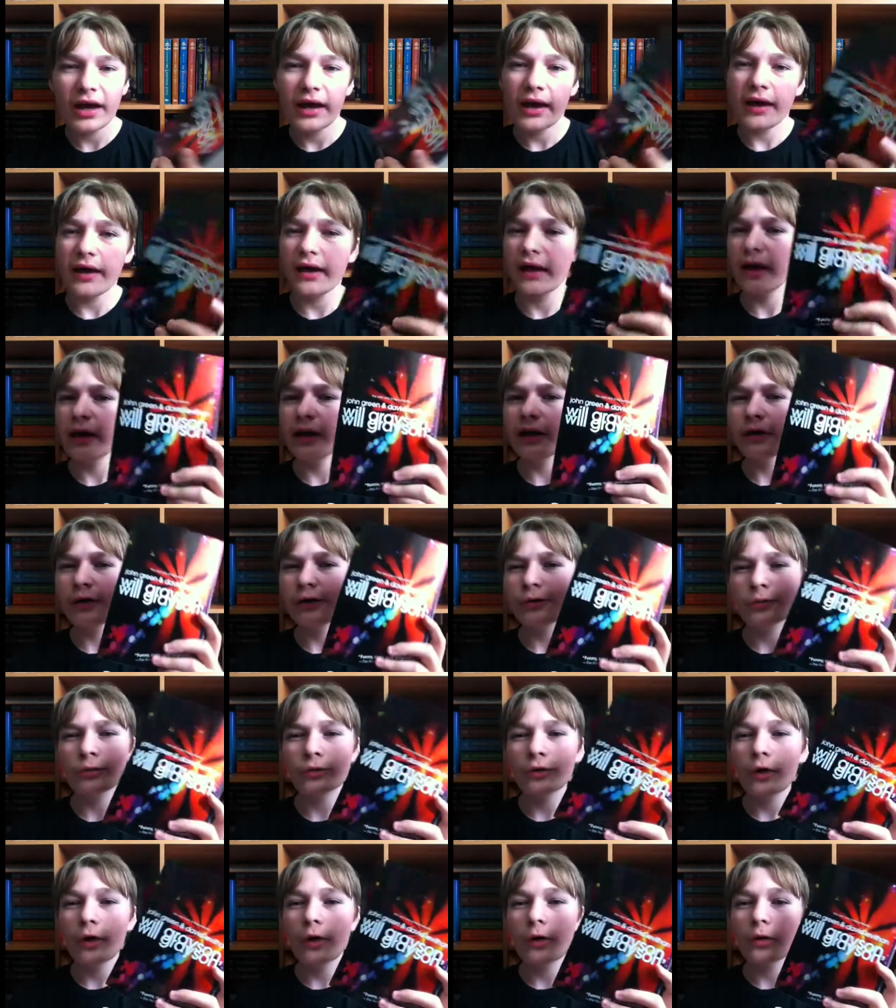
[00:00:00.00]
I
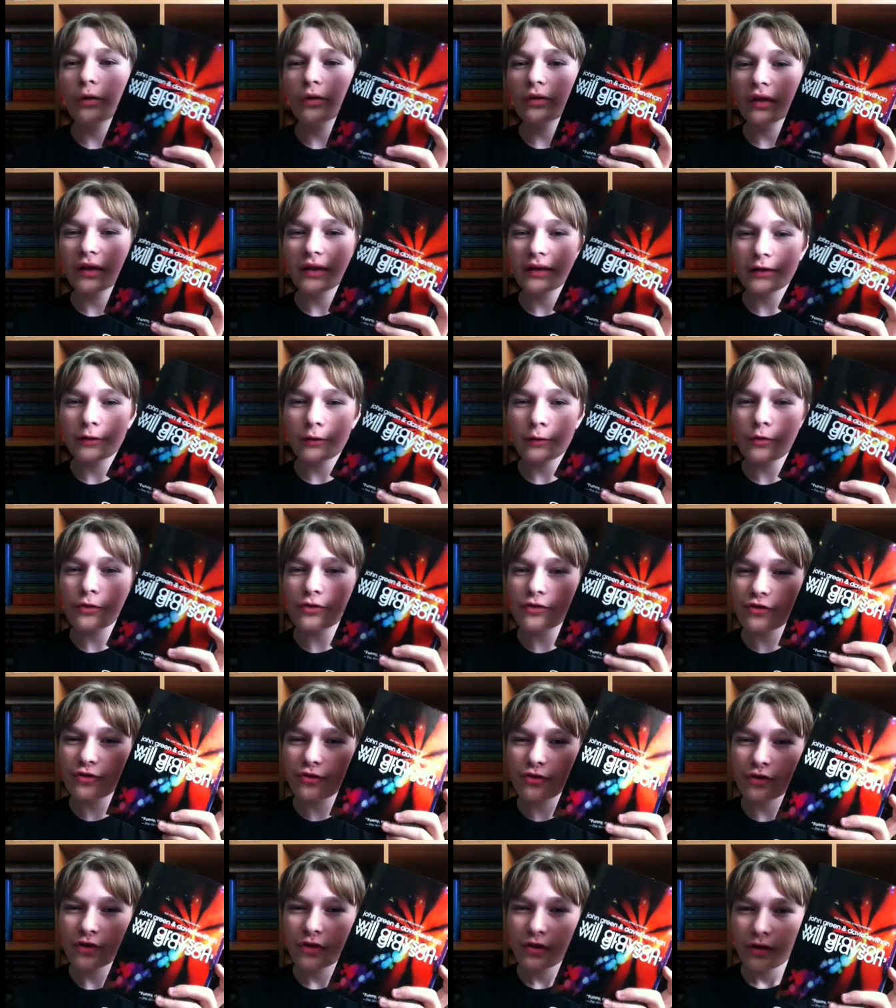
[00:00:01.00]
don't know. Like, it
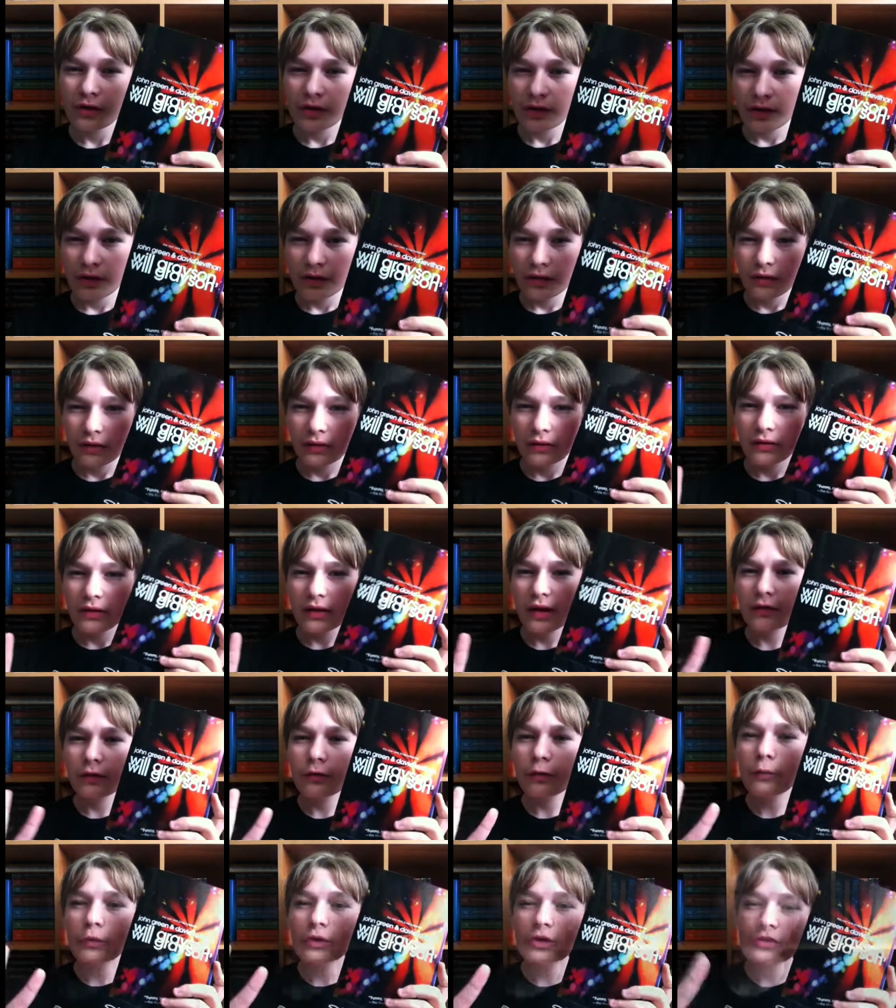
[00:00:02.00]
was
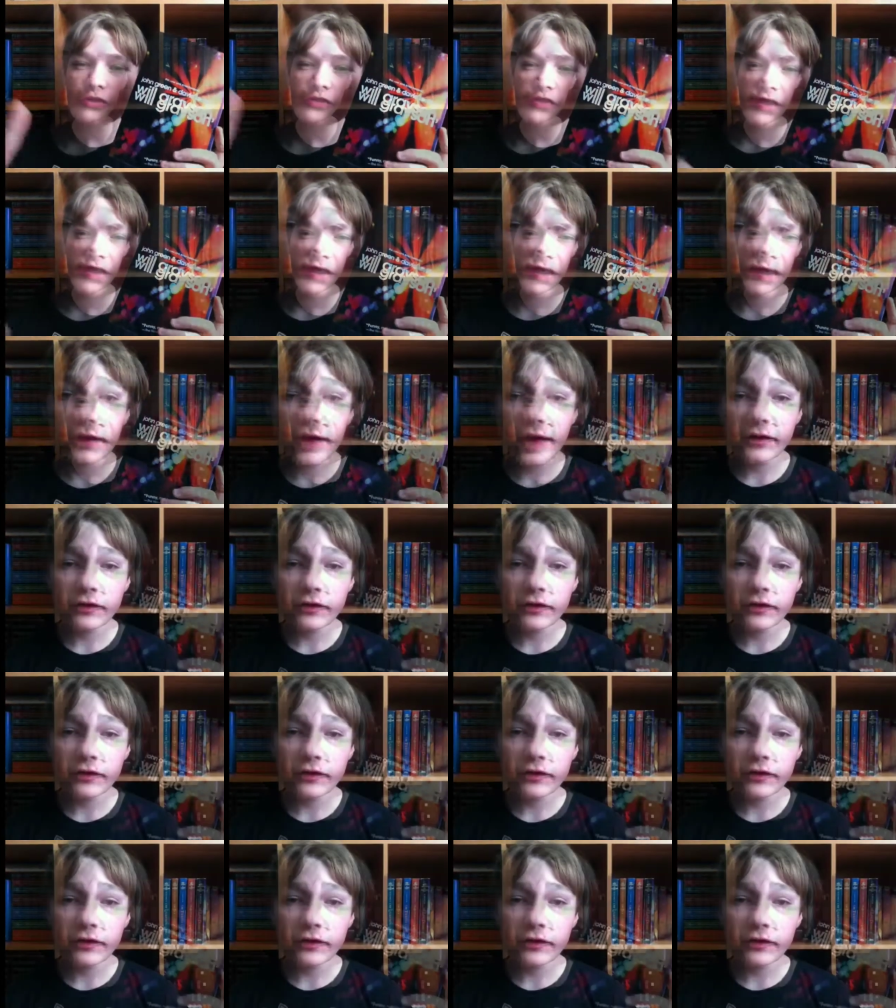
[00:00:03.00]
not the worst thing the ever.